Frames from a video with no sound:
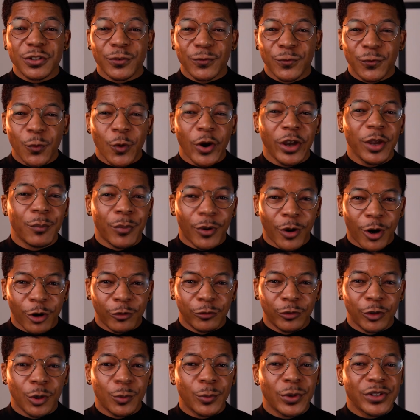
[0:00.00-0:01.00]
Savoy
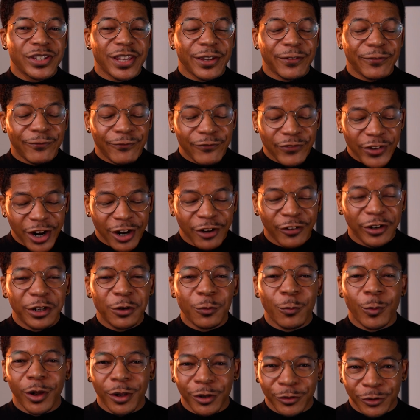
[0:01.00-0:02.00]
Ballroom was a very
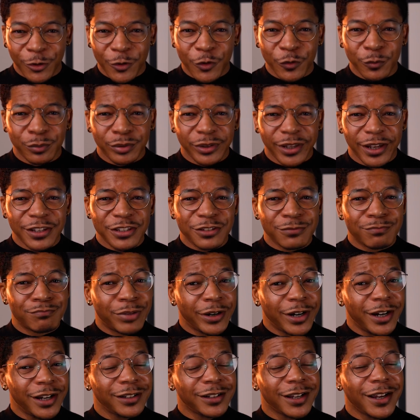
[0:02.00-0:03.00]
well-known place,
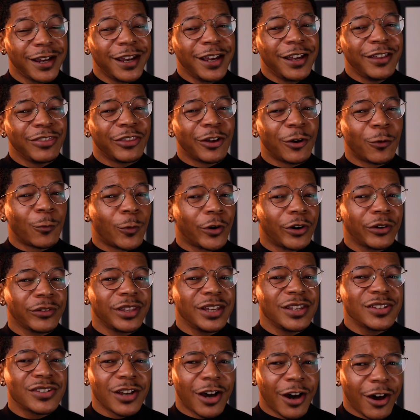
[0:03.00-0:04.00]
but there were
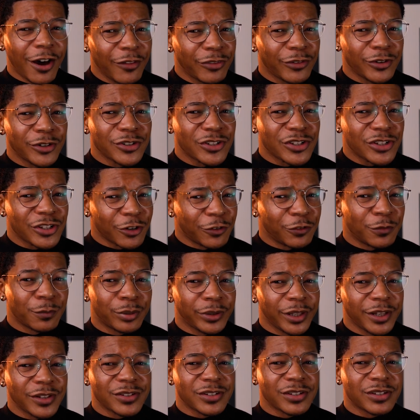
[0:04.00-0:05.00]
these other certain
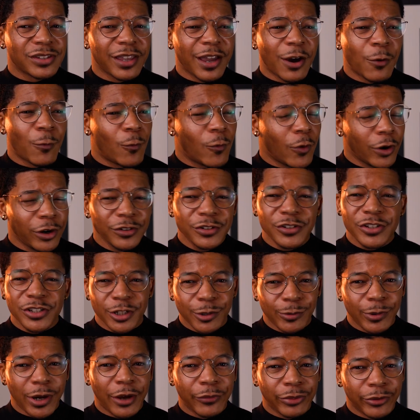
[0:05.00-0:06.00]
places that weren't
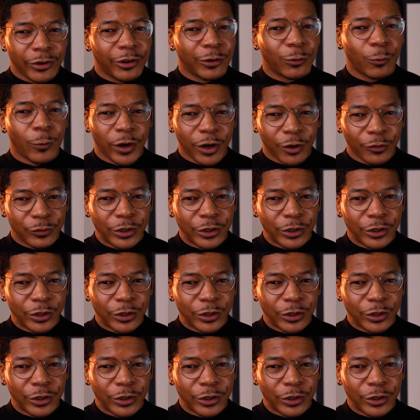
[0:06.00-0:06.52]
so out there and well